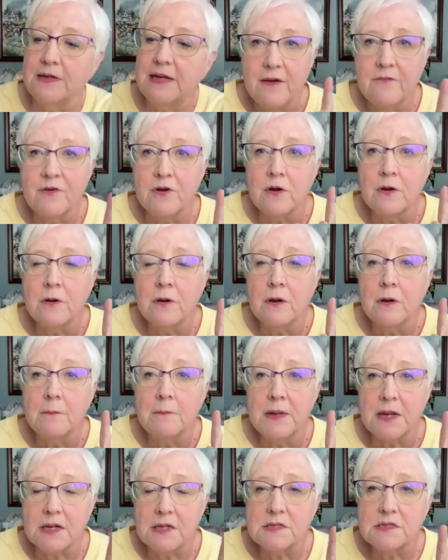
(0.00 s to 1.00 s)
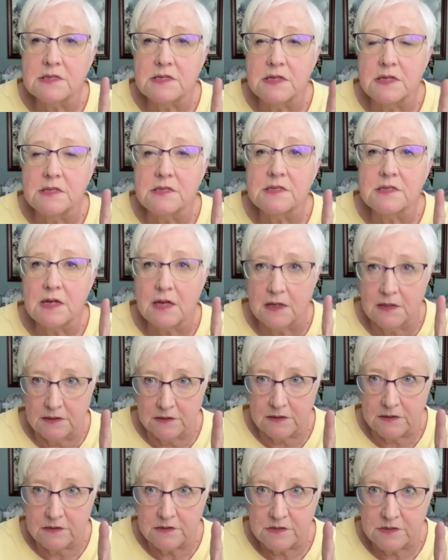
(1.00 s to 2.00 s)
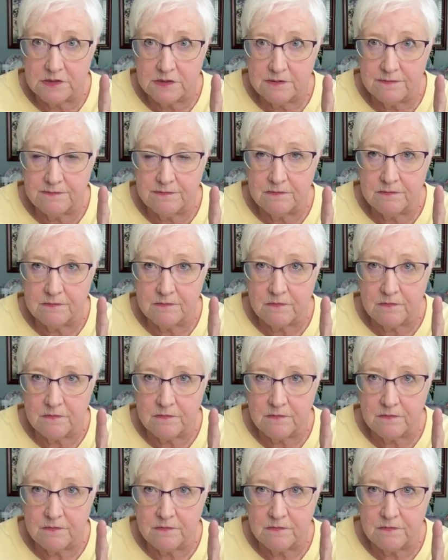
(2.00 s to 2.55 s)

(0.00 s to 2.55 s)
Never mix these colors.